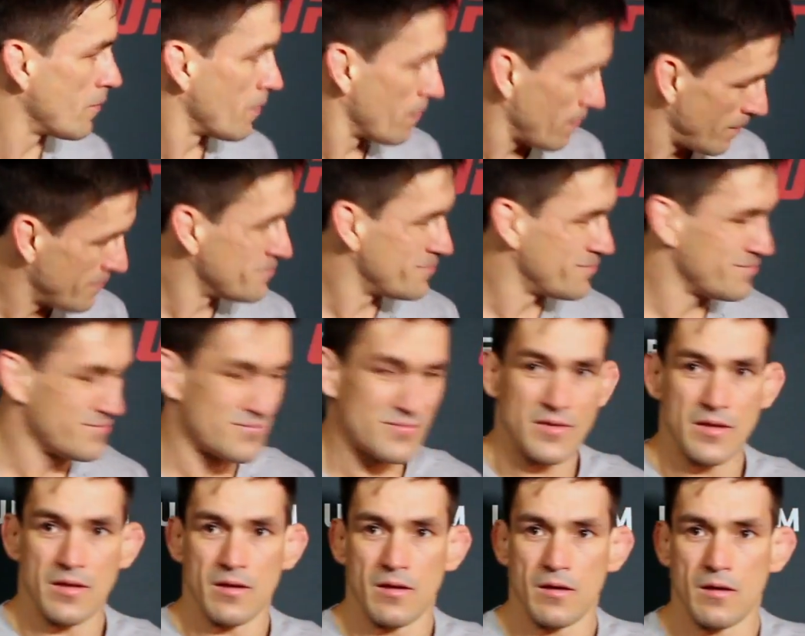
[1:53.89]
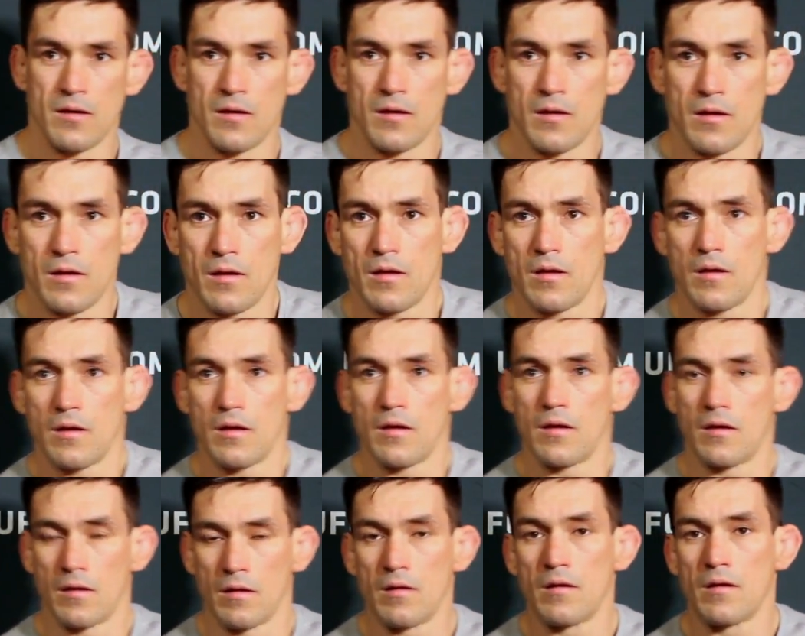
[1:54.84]
But Demian, how about you you give the
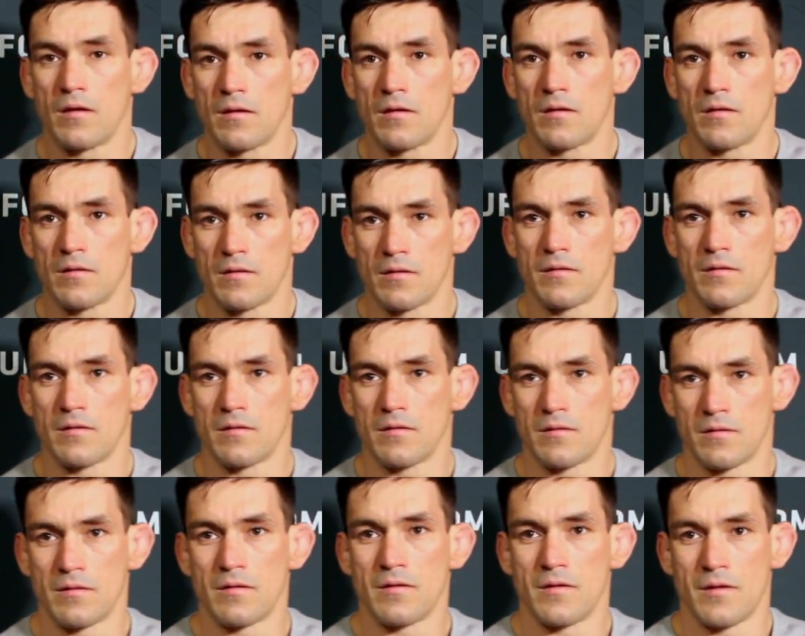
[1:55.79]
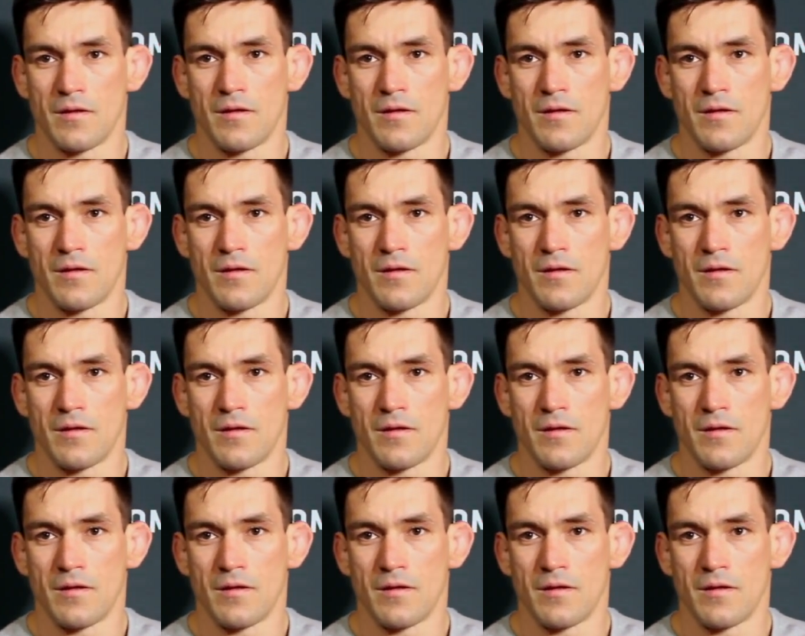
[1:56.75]
title shot and it's on short notice?